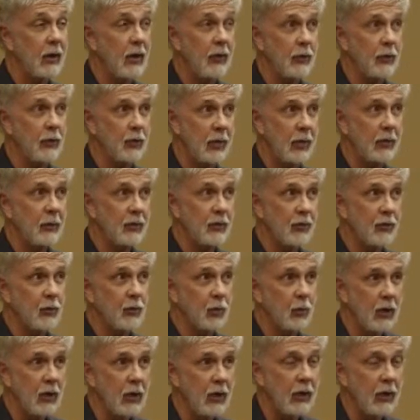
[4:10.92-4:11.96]
other treatments as
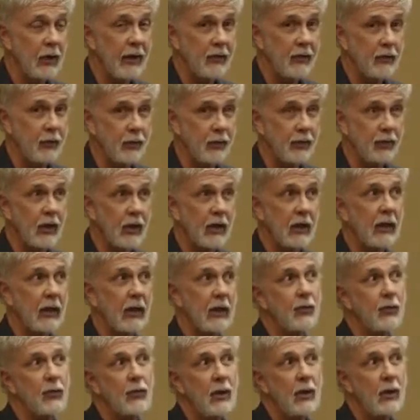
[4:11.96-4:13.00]
well,
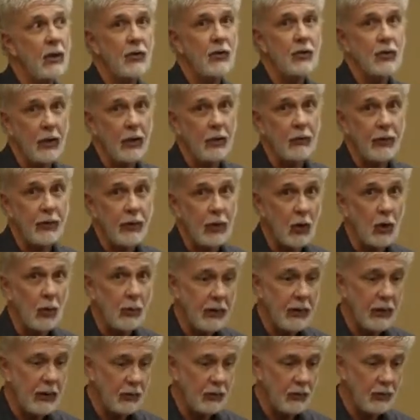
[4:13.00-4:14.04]
exercise,
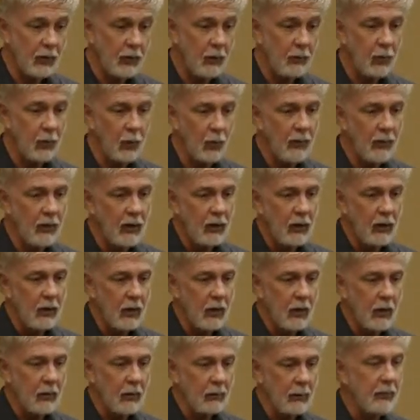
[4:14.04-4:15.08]
psychotherapy, and so forth.
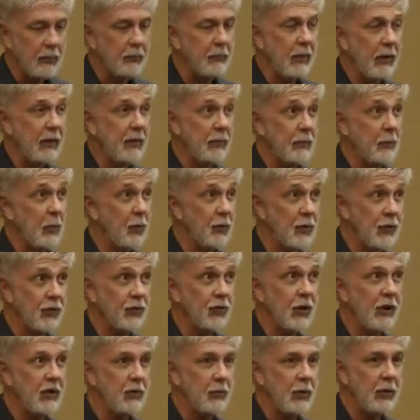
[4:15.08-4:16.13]
But most of the
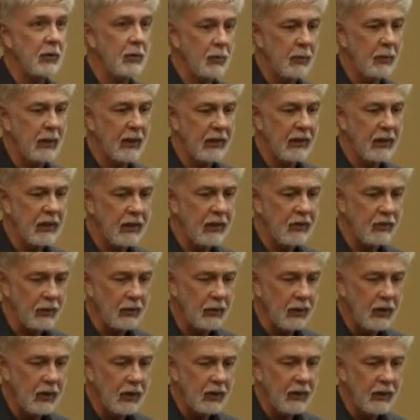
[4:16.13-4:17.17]
studies have been with
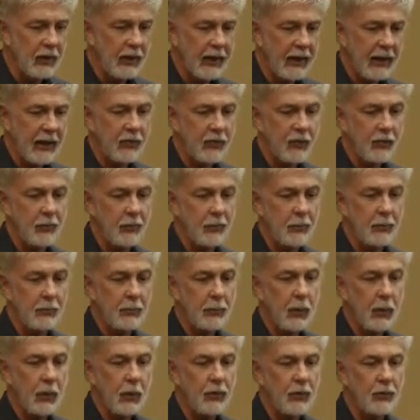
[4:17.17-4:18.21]
medication. As the
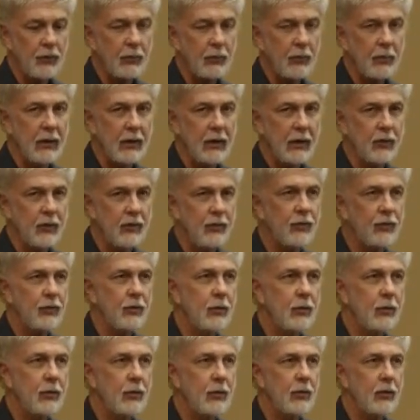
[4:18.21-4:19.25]
person begins
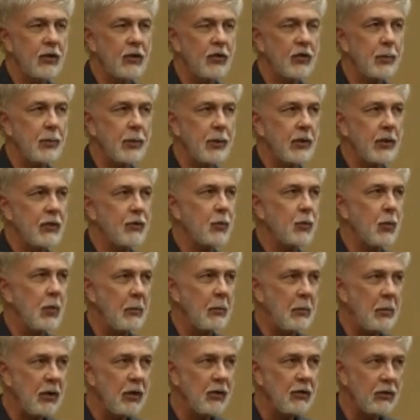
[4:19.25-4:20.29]
to experience
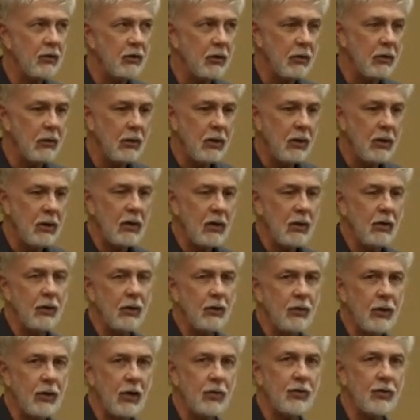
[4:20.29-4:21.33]
remission,
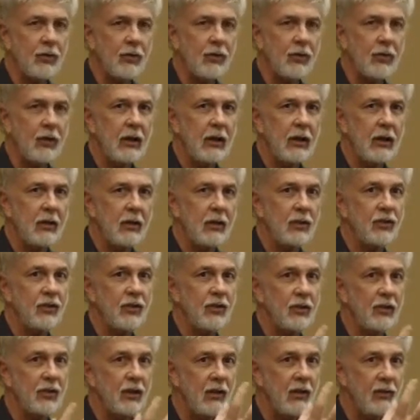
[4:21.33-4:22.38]
you start to see
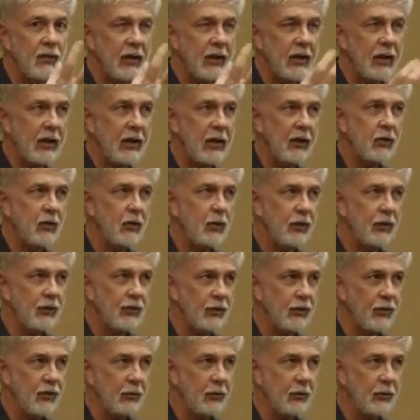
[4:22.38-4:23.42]
significant
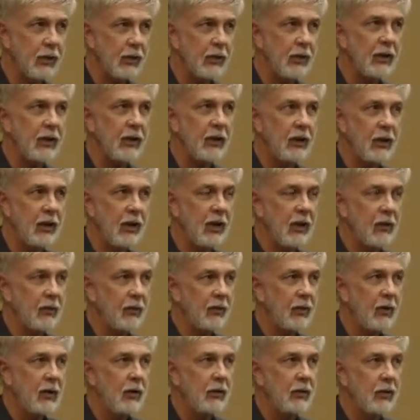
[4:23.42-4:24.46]
increases in BDNF
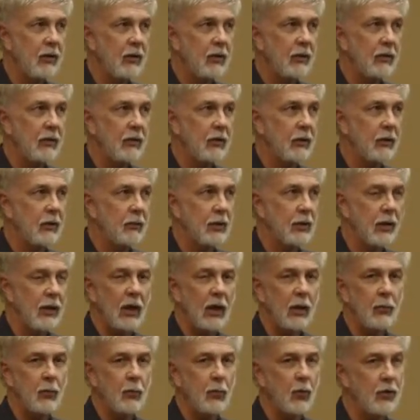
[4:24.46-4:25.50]
that you can pick
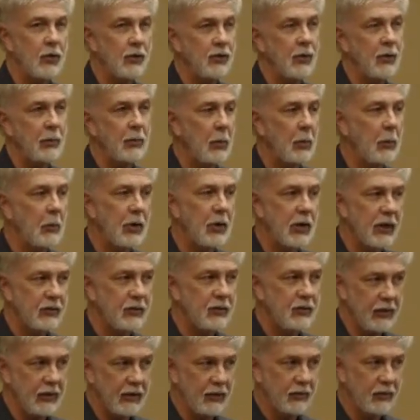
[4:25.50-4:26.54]
up with a simple
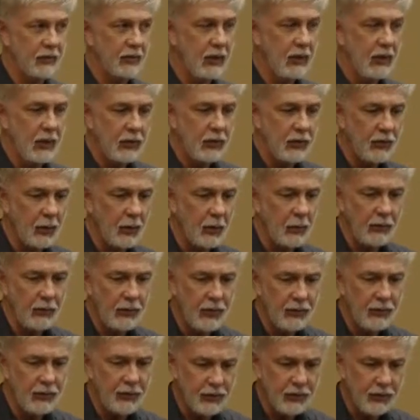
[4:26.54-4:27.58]
blood test. So
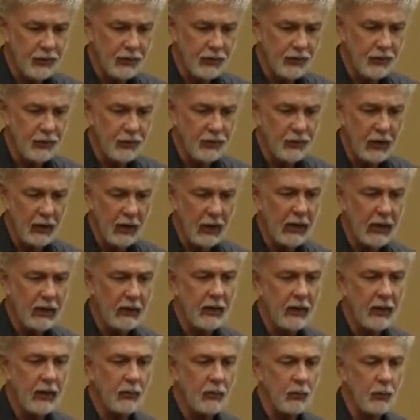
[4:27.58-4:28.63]
this is not
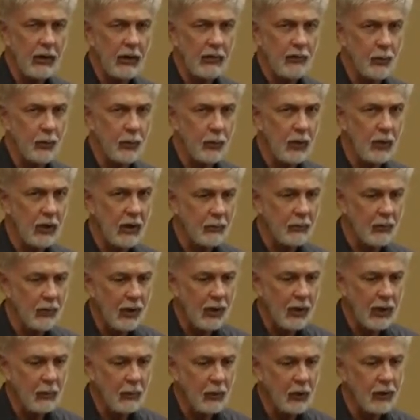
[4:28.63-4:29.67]
kind of ready for prime
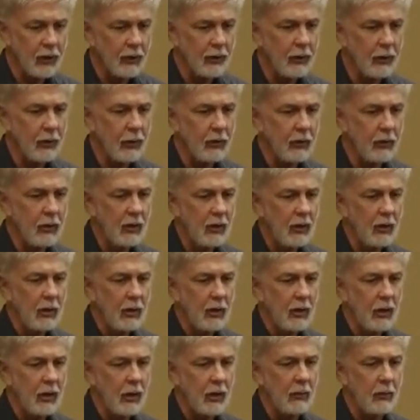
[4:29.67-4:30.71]
time right now,
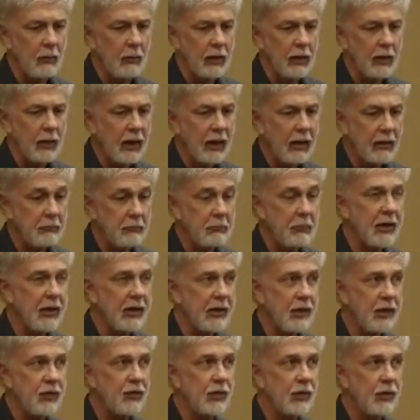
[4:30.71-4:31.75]
but my
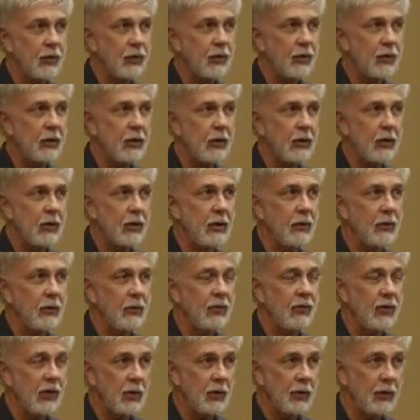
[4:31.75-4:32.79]
guess is that in the
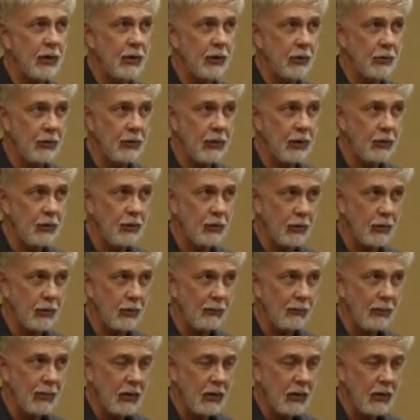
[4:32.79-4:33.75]
fairly near future,